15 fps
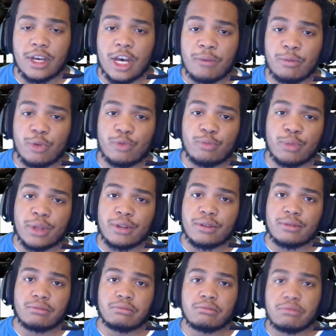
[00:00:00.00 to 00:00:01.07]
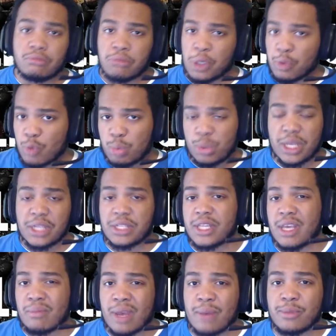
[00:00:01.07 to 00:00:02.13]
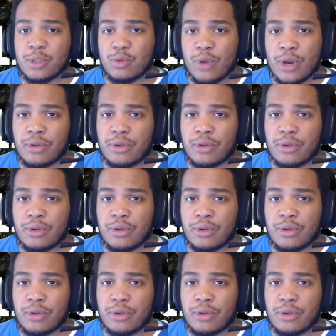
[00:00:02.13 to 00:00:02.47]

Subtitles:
movement will play into that map as well.